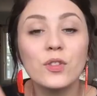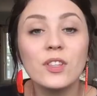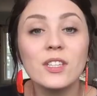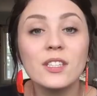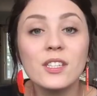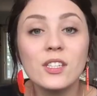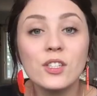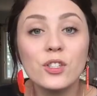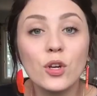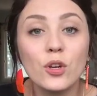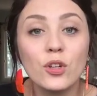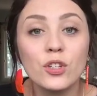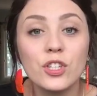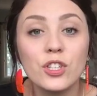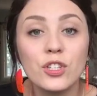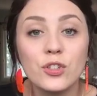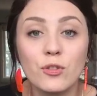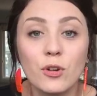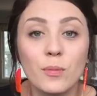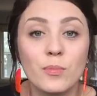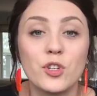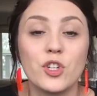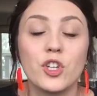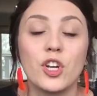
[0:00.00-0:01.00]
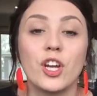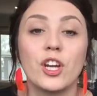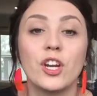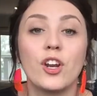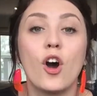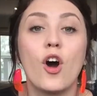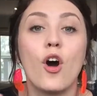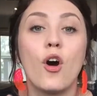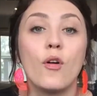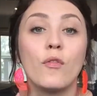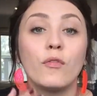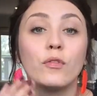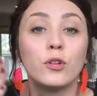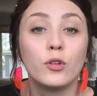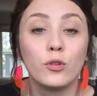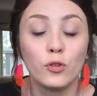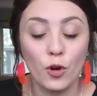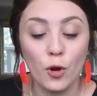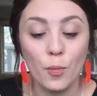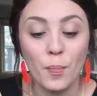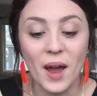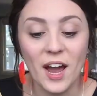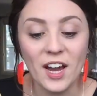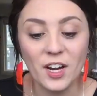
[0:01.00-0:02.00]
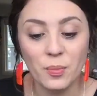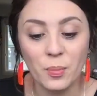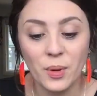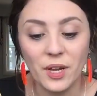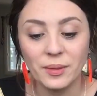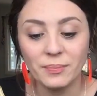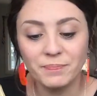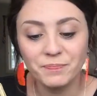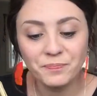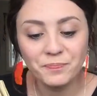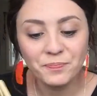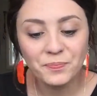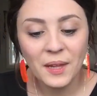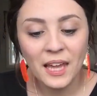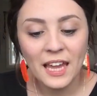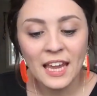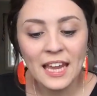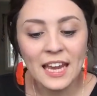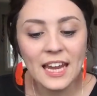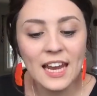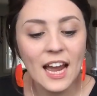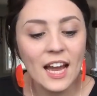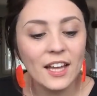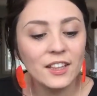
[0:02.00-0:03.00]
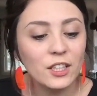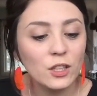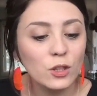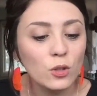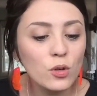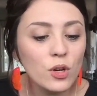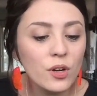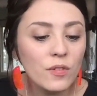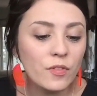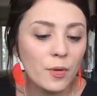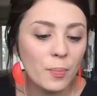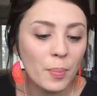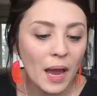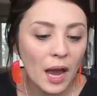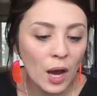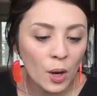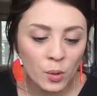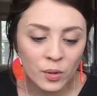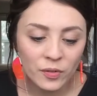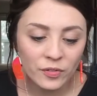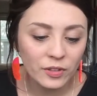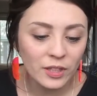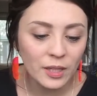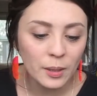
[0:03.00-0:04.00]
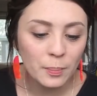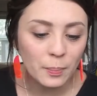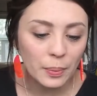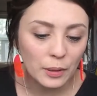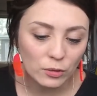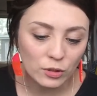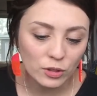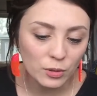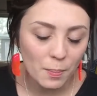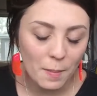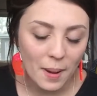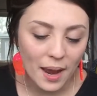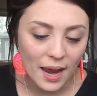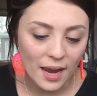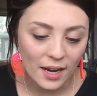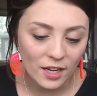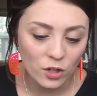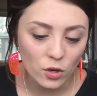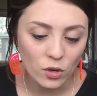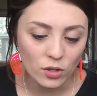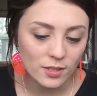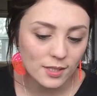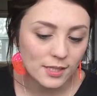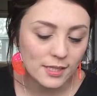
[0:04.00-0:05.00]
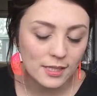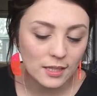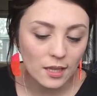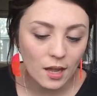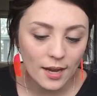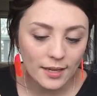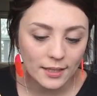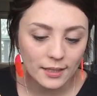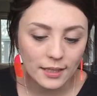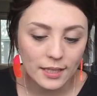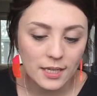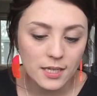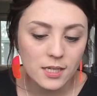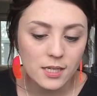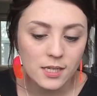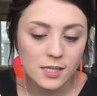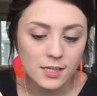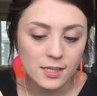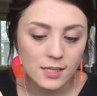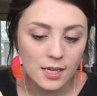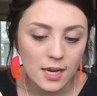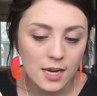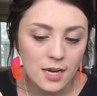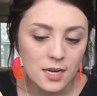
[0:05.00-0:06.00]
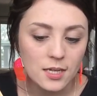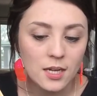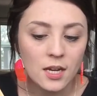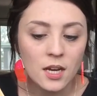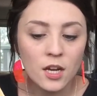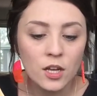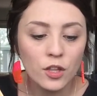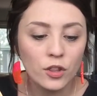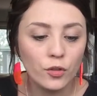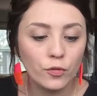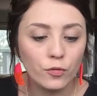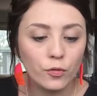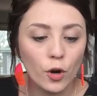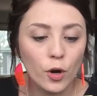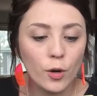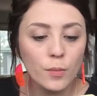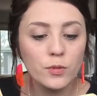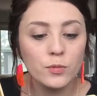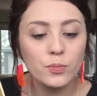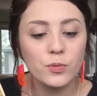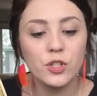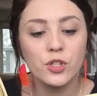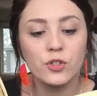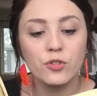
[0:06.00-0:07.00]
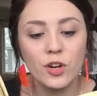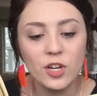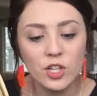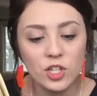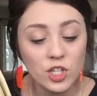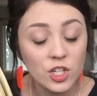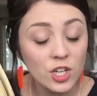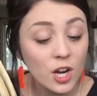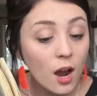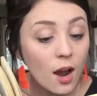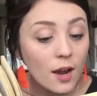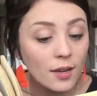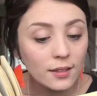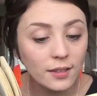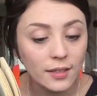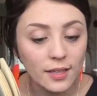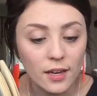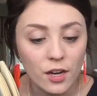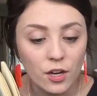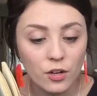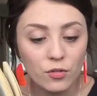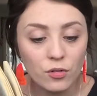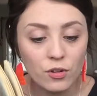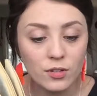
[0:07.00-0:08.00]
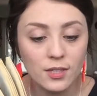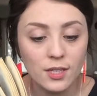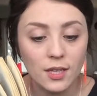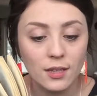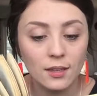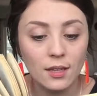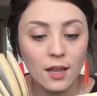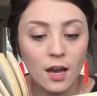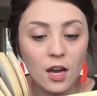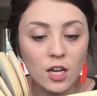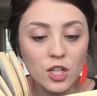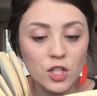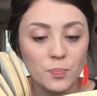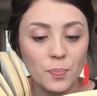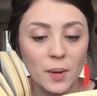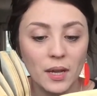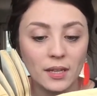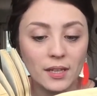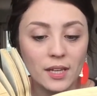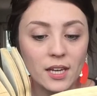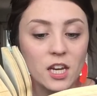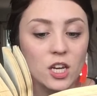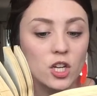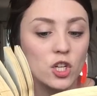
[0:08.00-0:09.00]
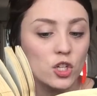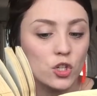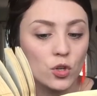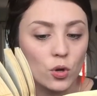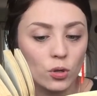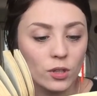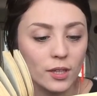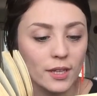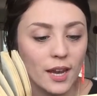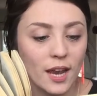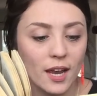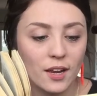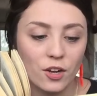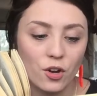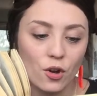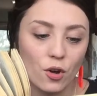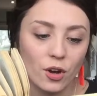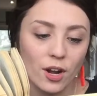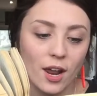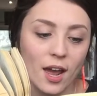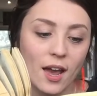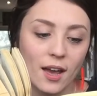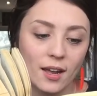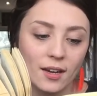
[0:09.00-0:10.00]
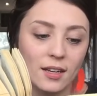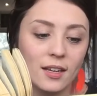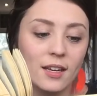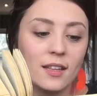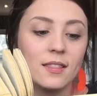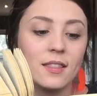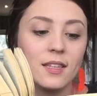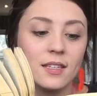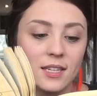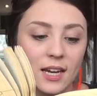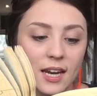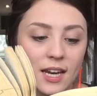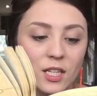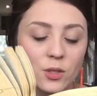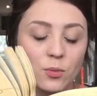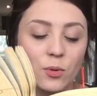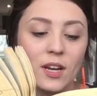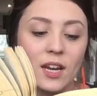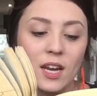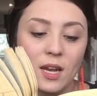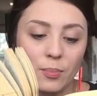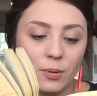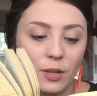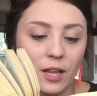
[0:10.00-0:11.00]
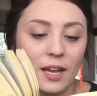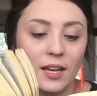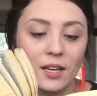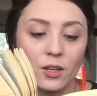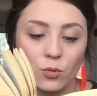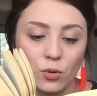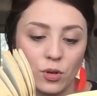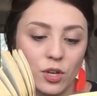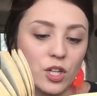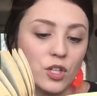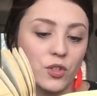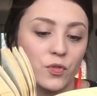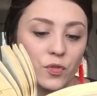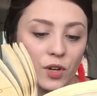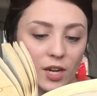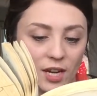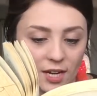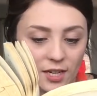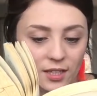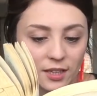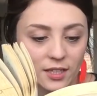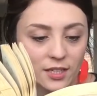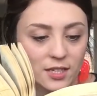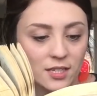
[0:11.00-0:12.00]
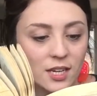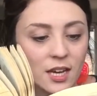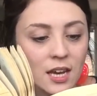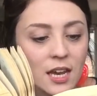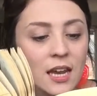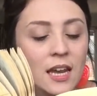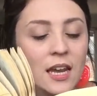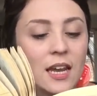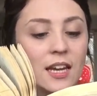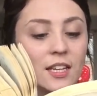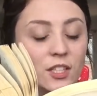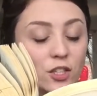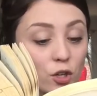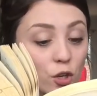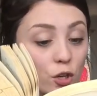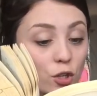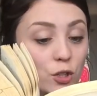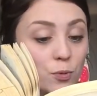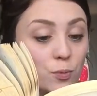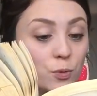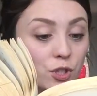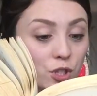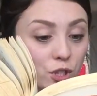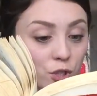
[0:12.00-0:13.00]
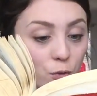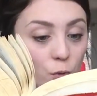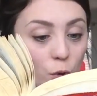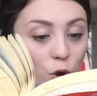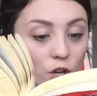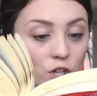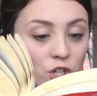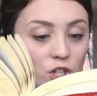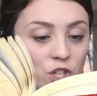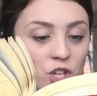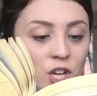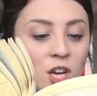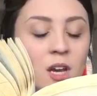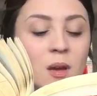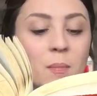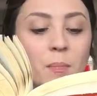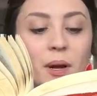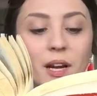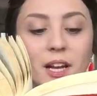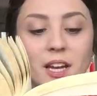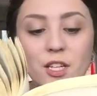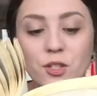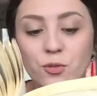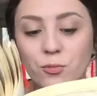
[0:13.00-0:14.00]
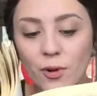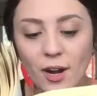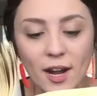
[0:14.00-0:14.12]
this is her description of Ludo Bagman. He had the look of a powerfully built man gone slightly to seed. The robes were stretched tightly across a large belly he surely had not had in the days when he played Quidditch for England. His nose was squashed, but his